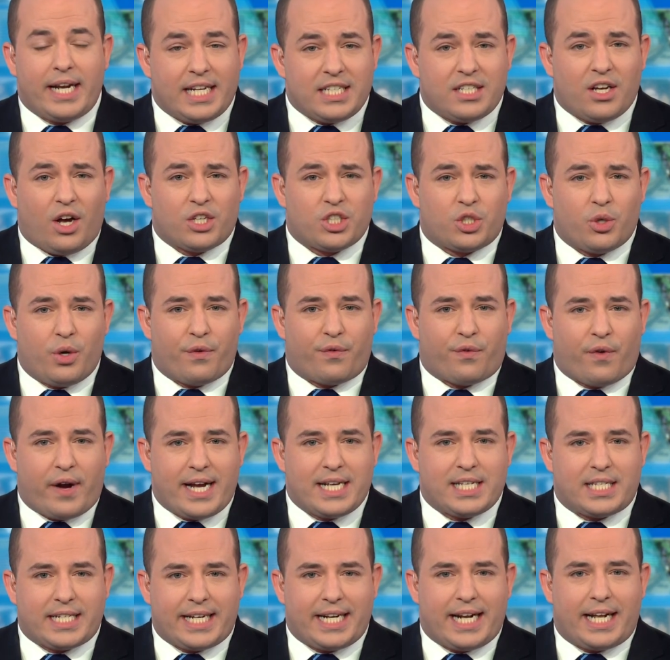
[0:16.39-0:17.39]
it is also a
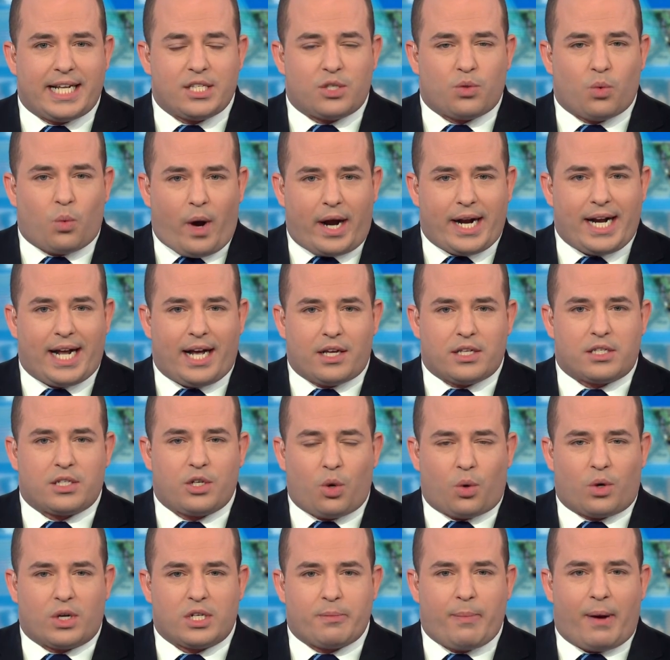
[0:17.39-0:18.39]
phrase CNN's White House
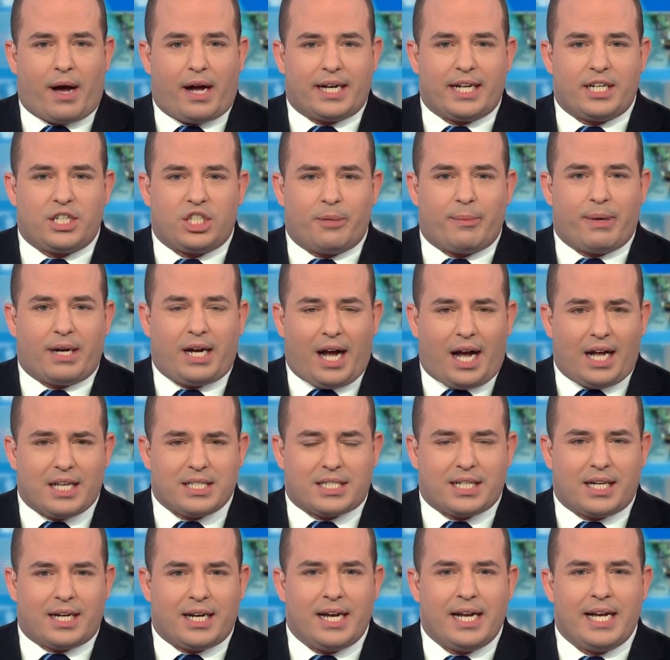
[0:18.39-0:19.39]
correspondent Jim
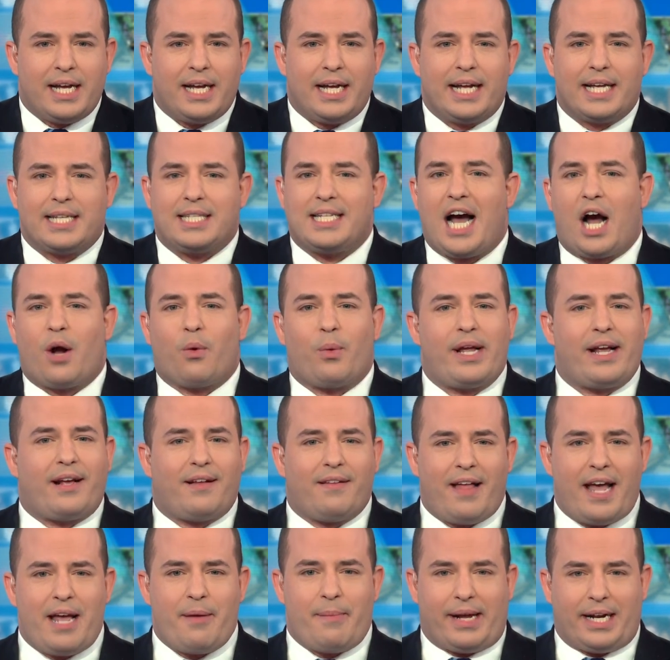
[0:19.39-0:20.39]
Acosta is now
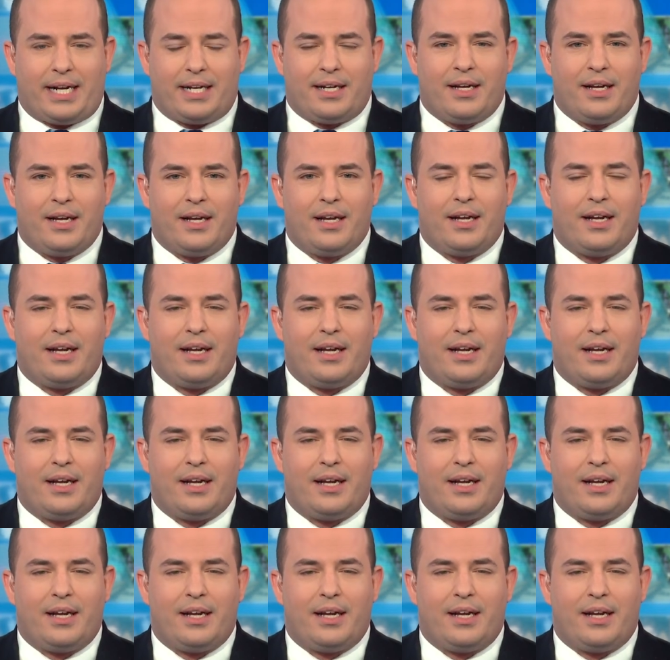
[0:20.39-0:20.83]
reclaiming